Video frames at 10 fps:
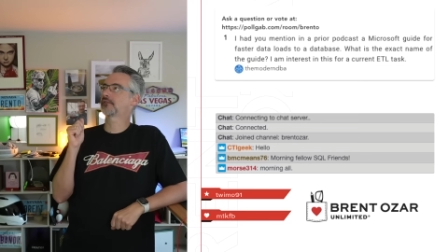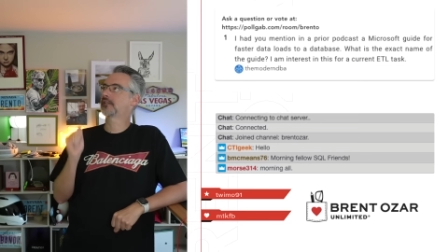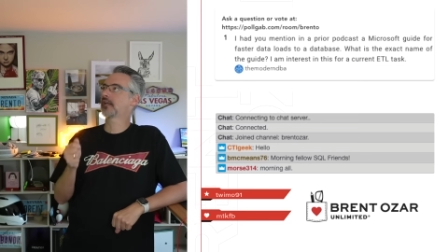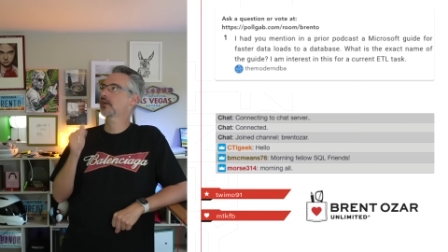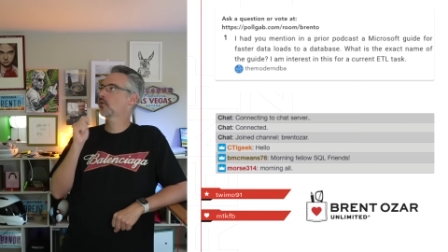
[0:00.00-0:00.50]

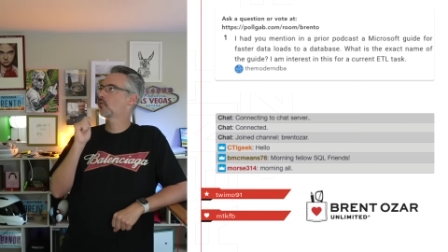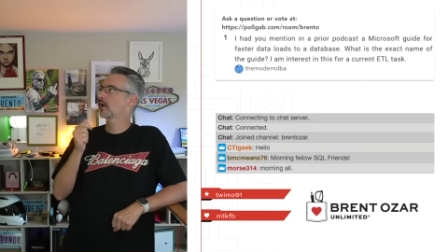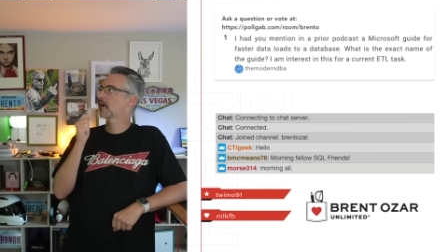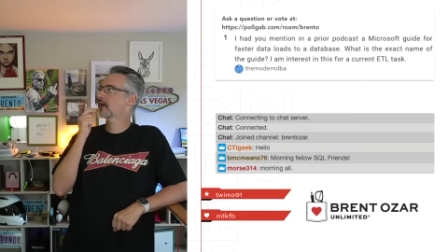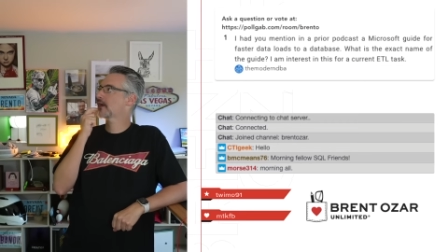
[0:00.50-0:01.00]
Data
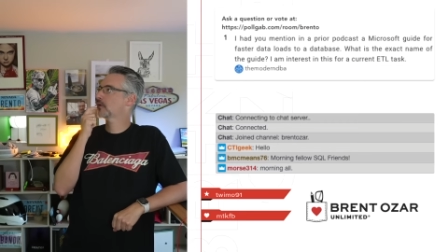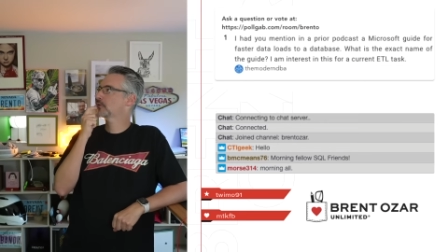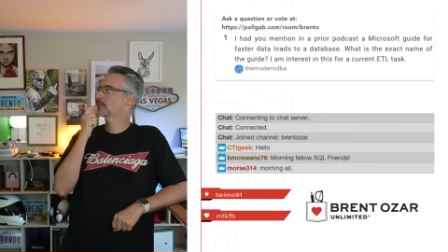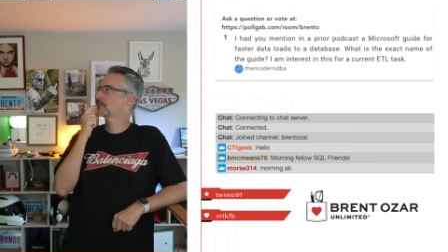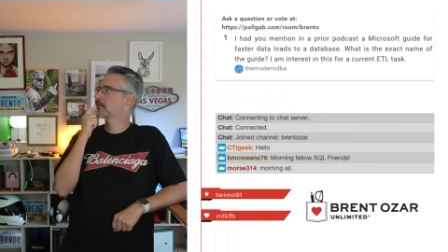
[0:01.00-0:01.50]

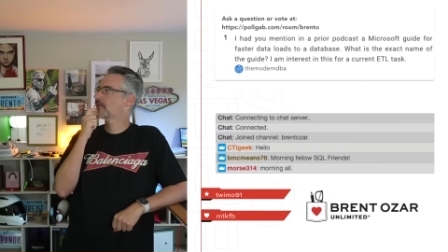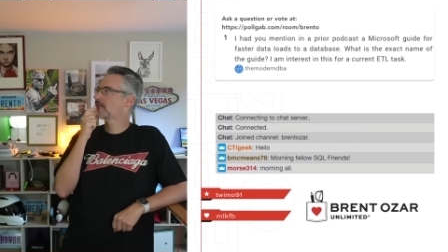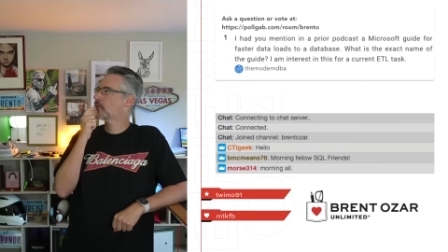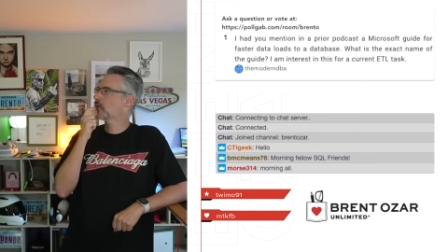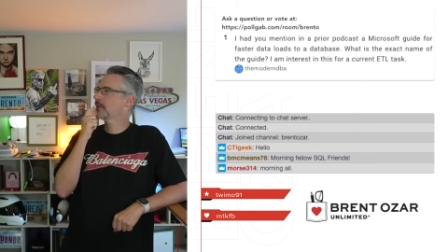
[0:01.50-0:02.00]
Warehouse
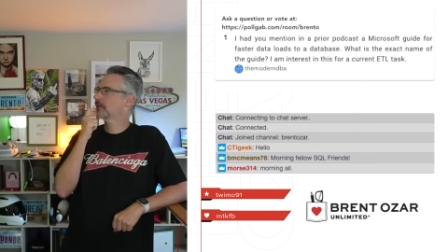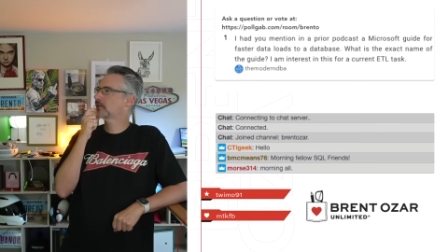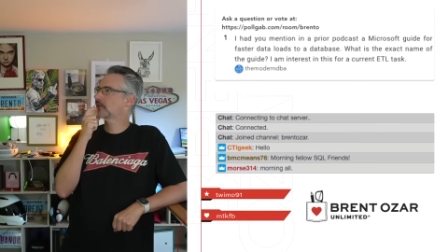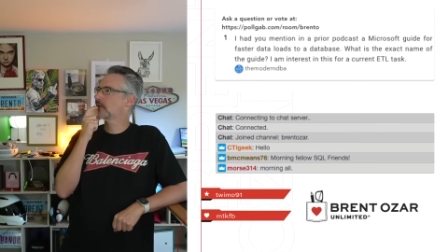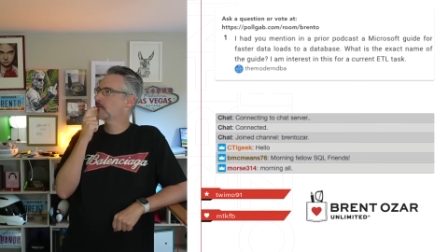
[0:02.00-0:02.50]

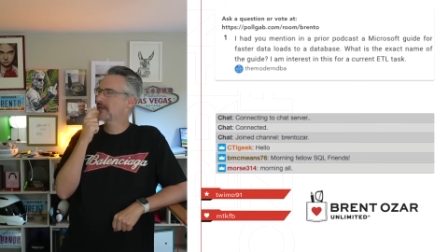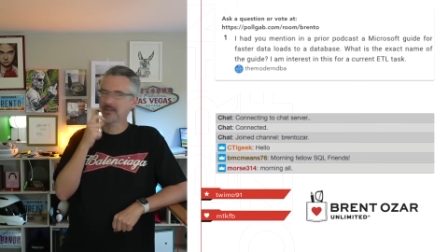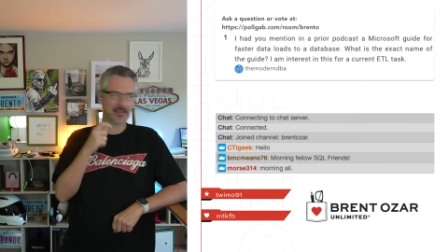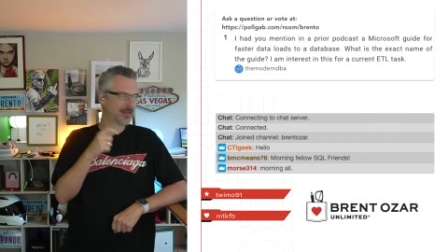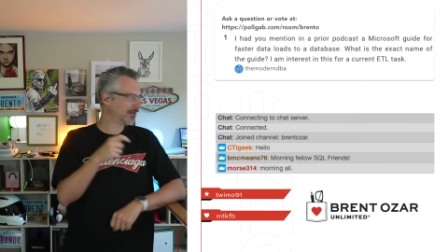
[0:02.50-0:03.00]
Performance
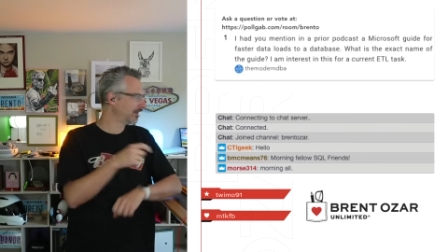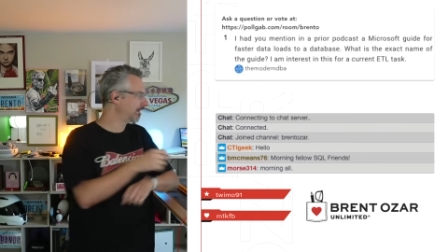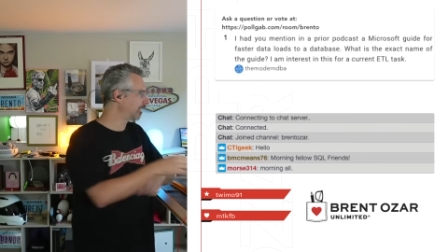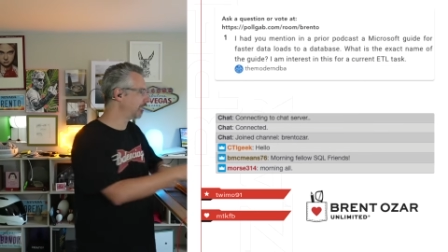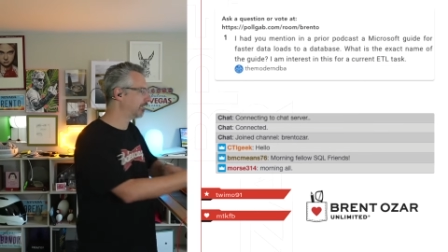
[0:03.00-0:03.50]
Loading
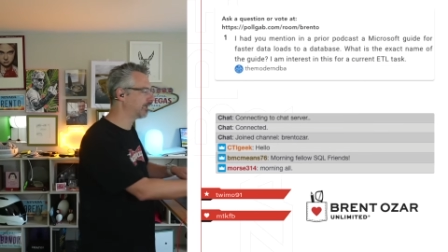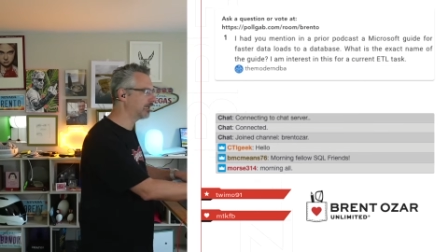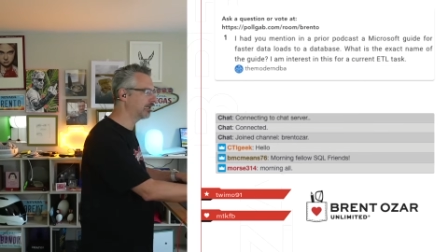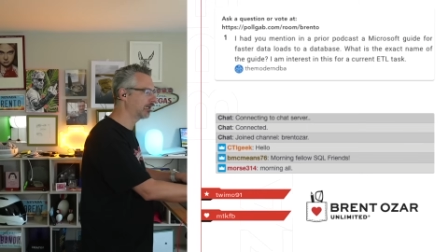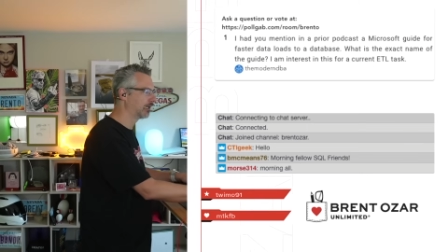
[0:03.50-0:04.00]
Guide, I
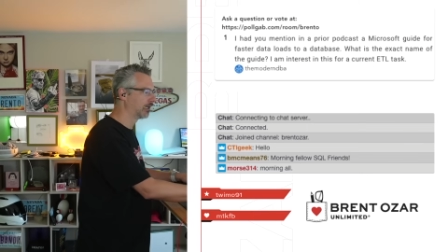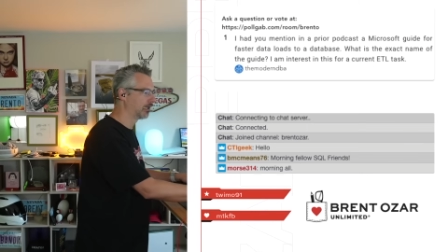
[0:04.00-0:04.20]
think.